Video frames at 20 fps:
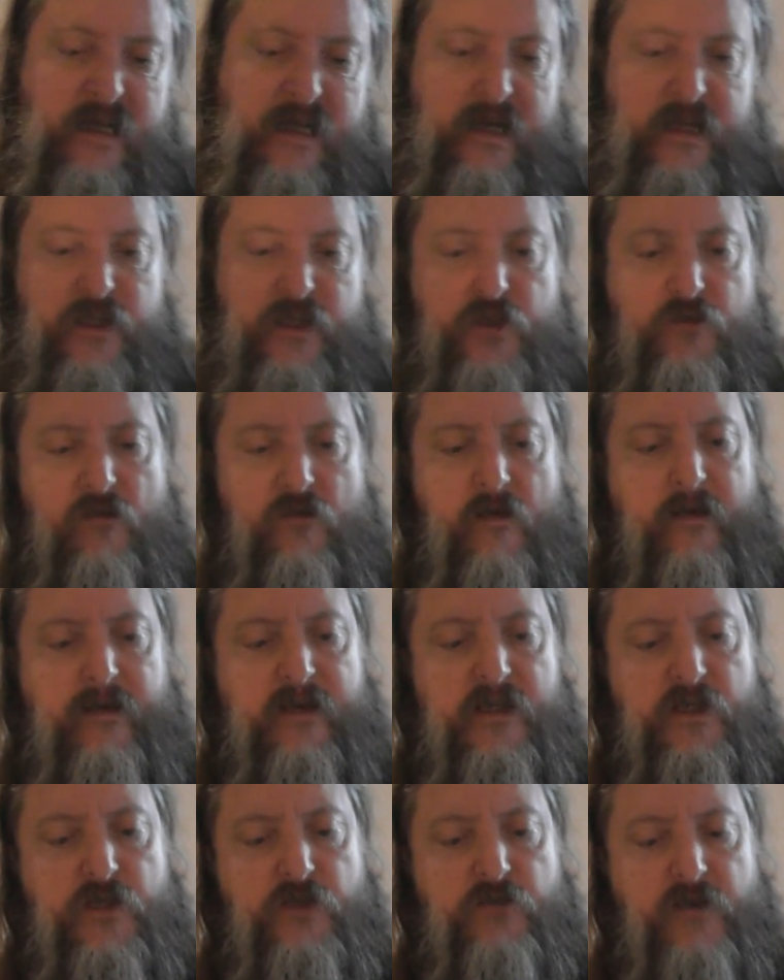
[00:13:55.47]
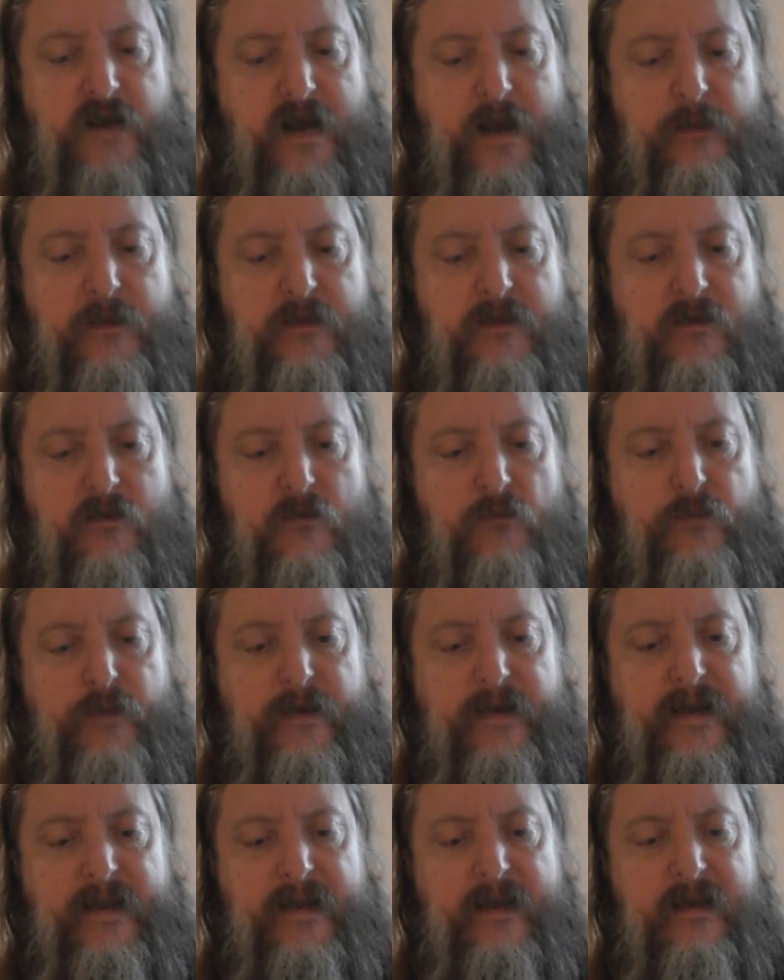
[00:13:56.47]
and he's trying to string up his old
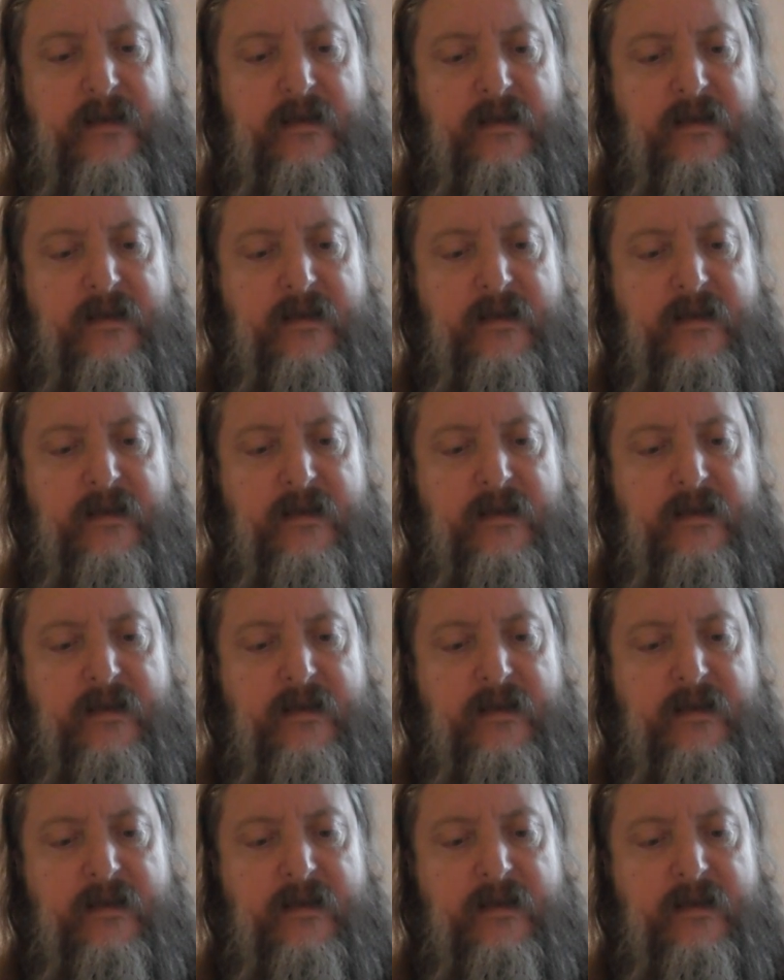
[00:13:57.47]
buddy